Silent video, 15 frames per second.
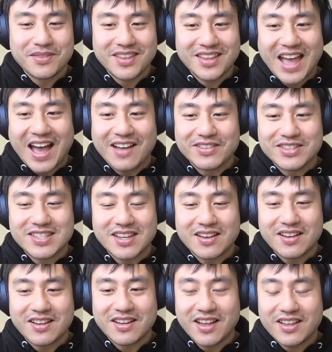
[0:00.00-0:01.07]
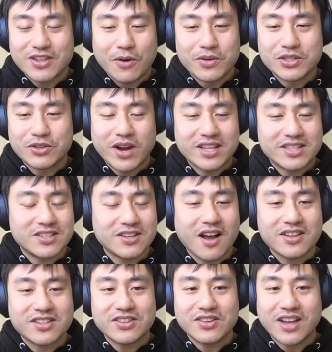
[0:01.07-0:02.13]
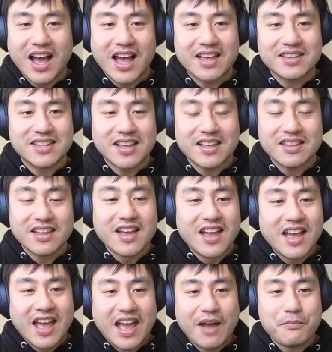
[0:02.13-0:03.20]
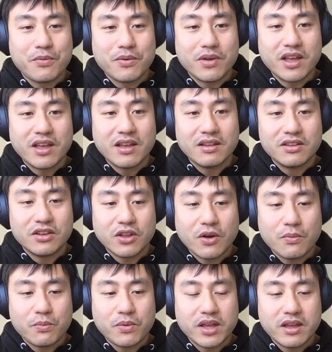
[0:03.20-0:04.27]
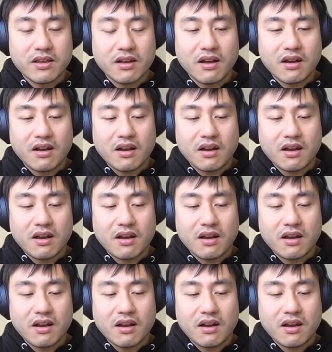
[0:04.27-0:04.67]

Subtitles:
yeah, it's always great to talk to you guys, and we